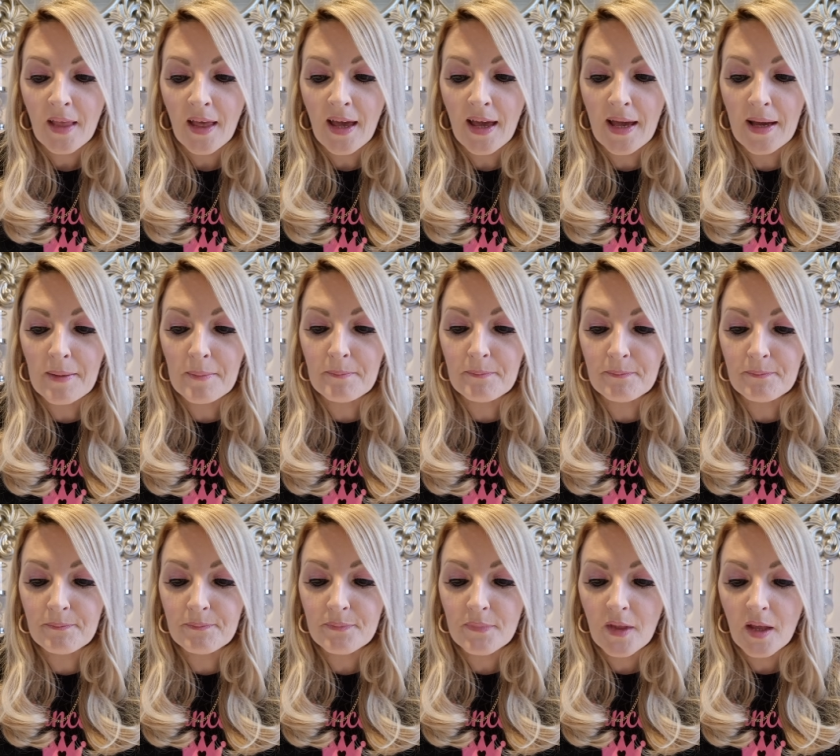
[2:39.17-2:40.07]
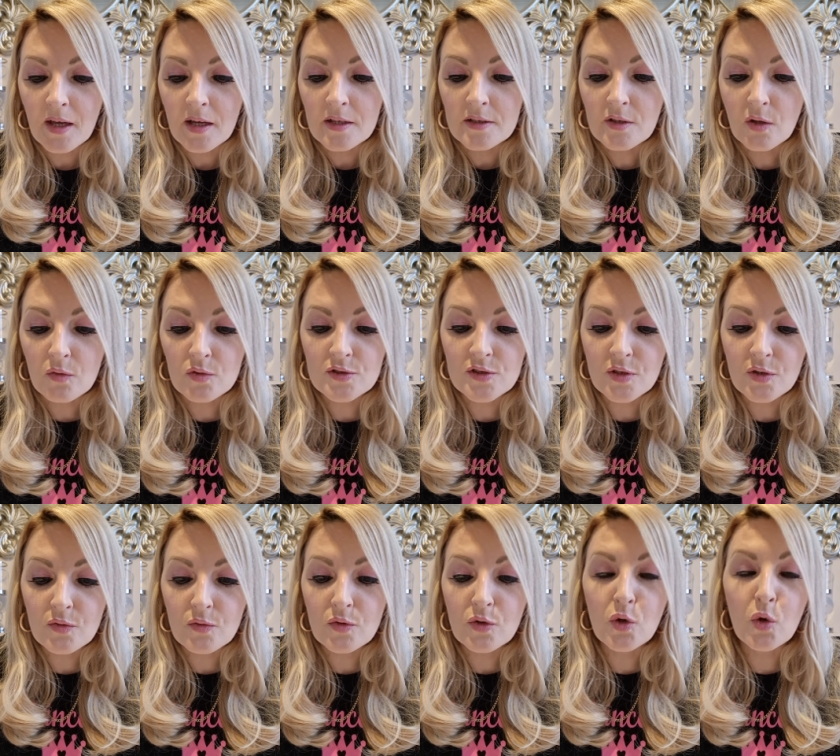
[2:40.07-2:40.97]
Um, those
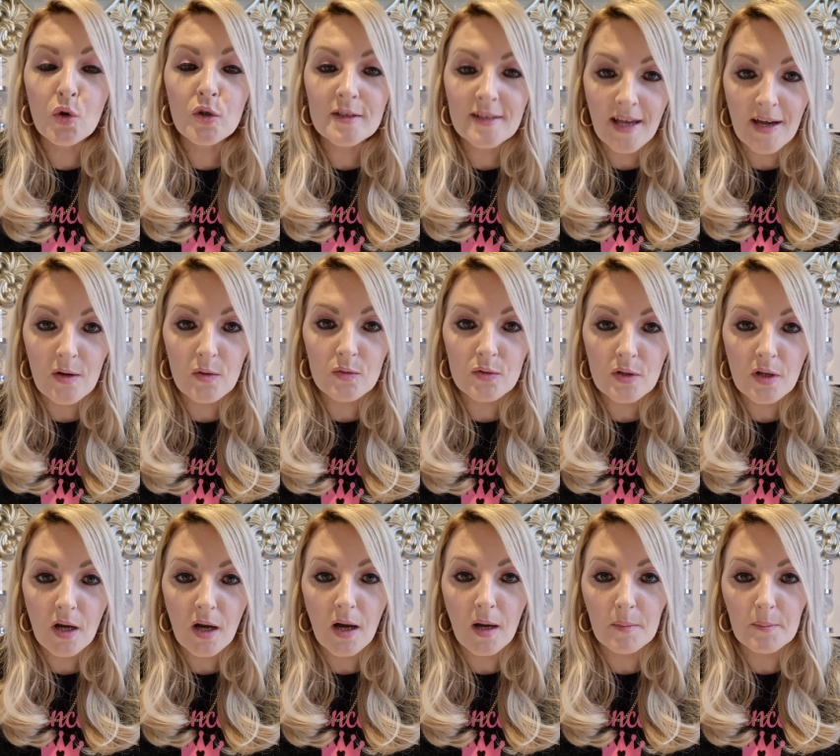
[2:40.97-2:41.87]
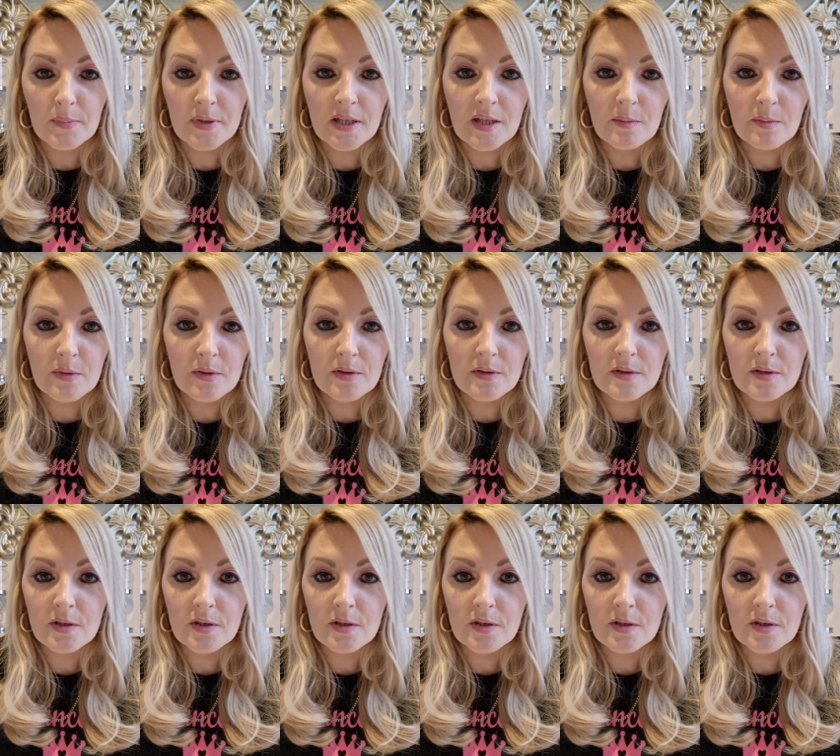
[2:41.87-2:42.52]
who look down on people.